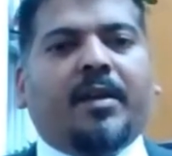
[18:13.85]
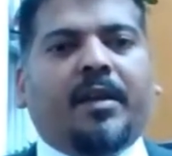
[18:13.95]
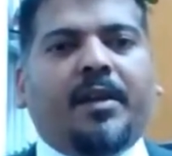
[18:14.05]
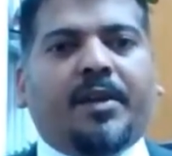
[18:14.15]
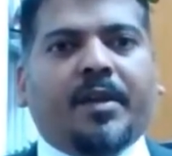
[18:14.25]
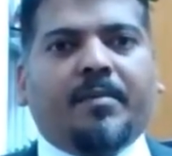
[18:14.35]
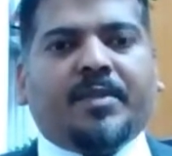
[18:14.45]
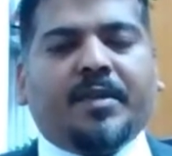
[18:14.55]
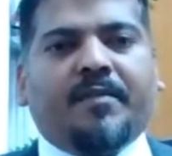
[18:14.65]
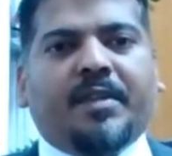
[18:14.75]
in
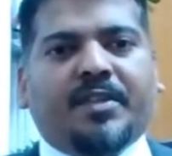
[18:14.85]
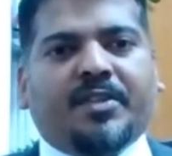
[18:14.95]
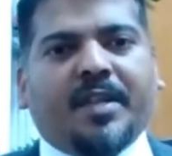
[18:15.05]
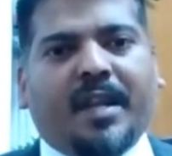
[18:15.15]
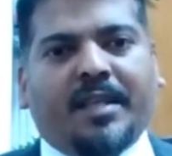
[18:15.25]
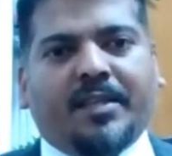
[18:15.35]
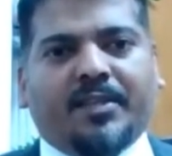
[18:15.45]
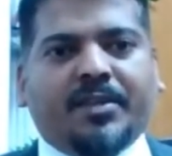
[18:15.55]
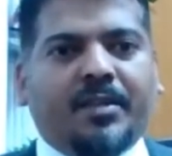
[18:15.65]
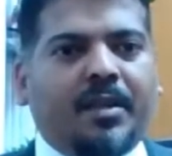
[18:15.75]
terms of
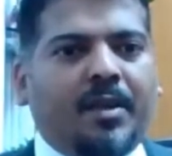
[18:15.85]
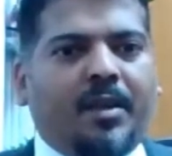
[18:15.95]
digitalization.